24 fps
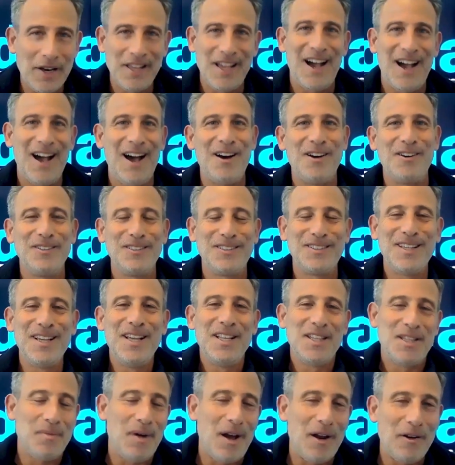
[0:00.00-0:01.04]
money out
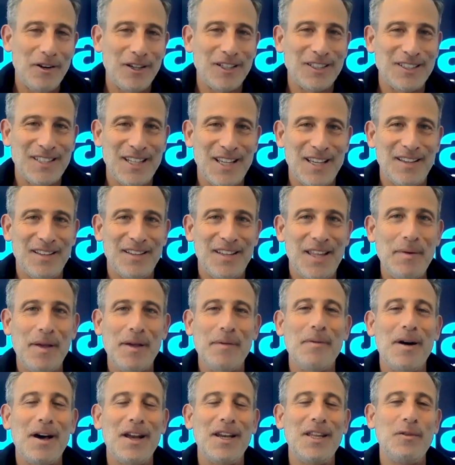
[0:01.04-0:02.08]
to buy real estate. They
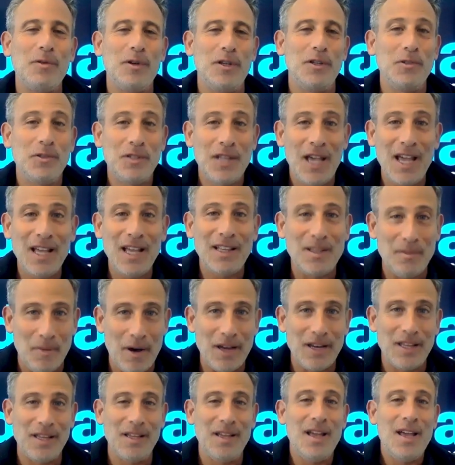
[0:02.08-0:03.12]
make money when you take the
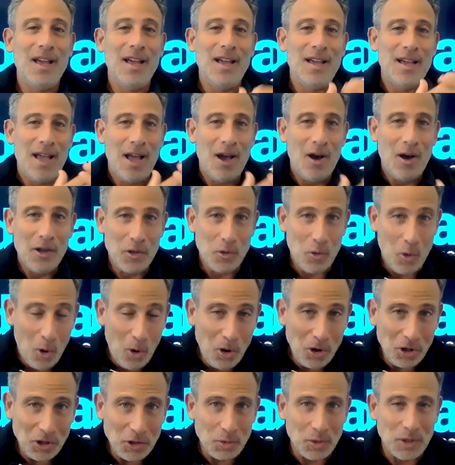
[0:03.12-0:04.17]
money you
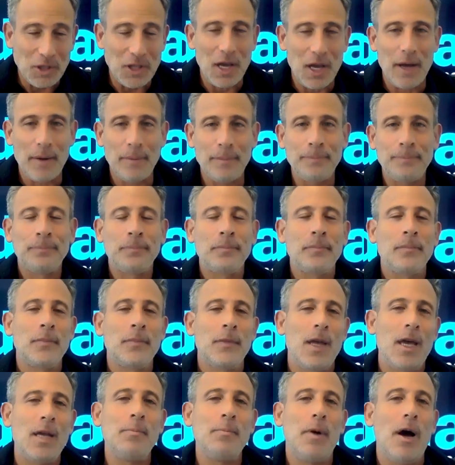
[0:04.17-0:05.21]
hold with them
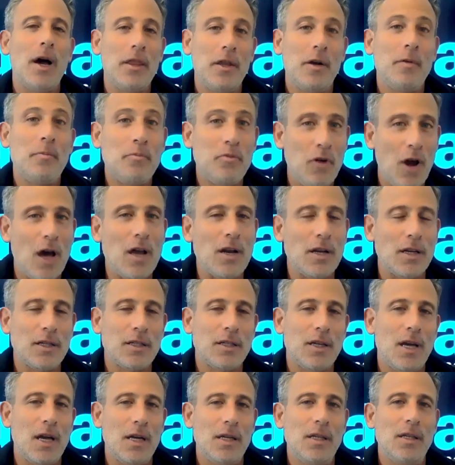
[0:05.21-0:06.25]
and buy their
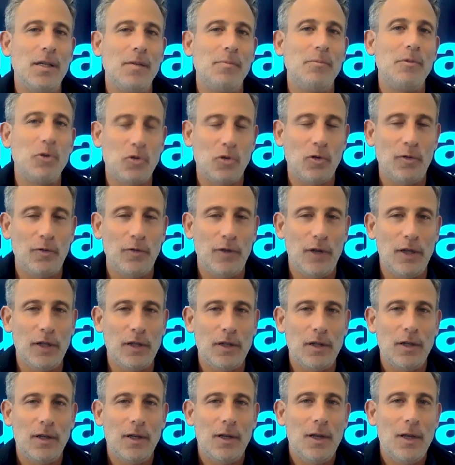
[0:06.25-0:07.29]
products, i.e., a mutual fund.
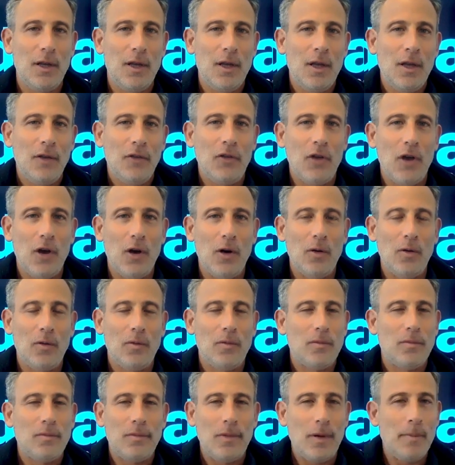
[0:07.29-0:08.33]

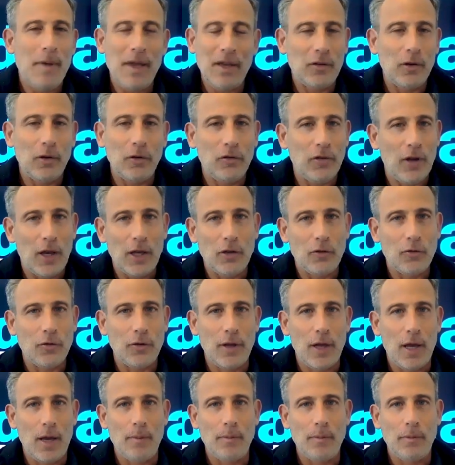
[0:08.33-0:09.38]
So it makes no sense for
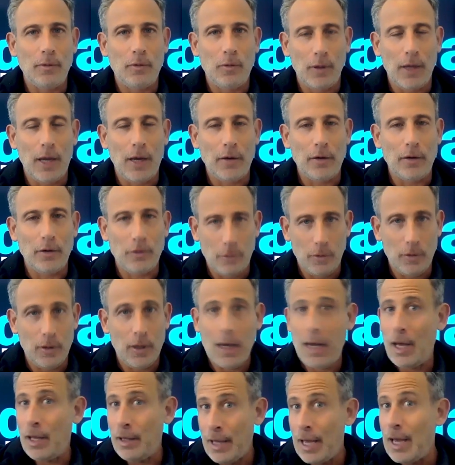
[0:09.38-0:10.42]
them to allow you to do
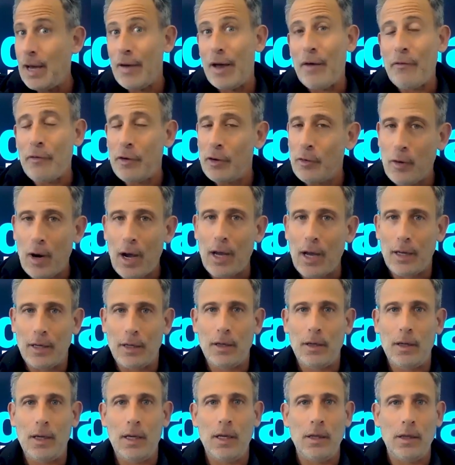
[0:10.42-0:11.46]
that. And they have every right
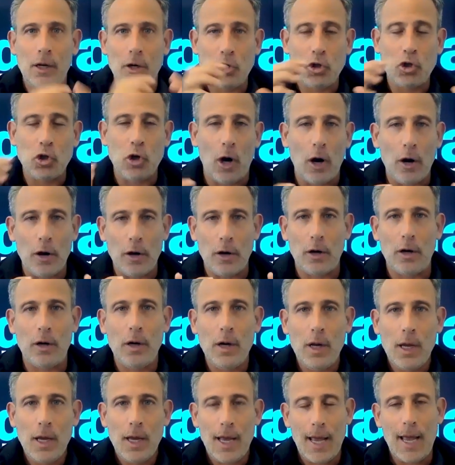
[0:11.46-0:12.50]
in their charter
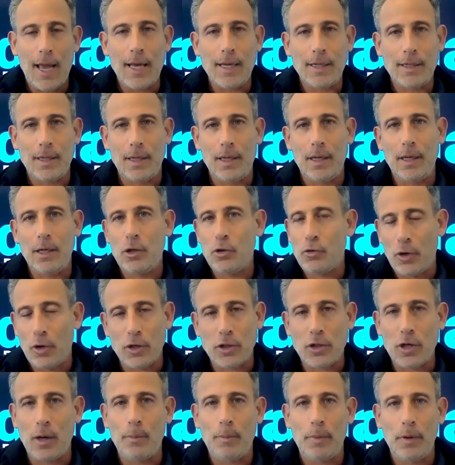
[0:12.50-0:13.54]
as a
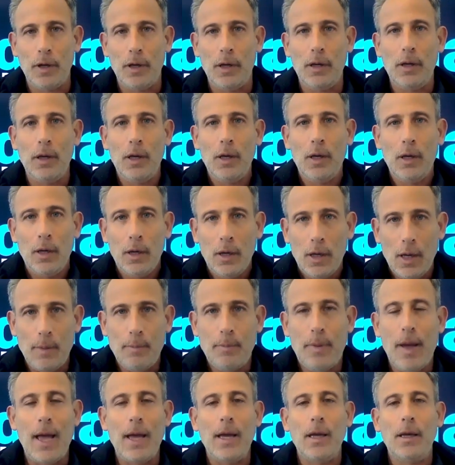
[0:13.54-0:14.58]
trust company, a
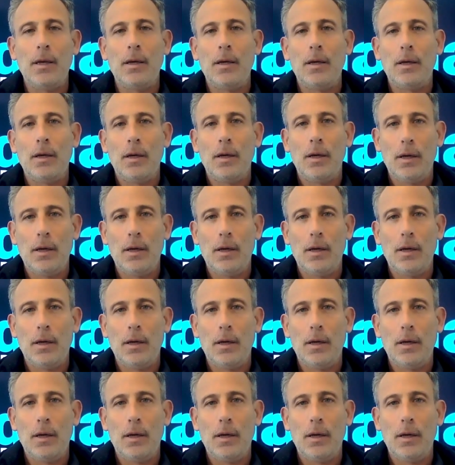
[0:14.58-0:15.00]
bank,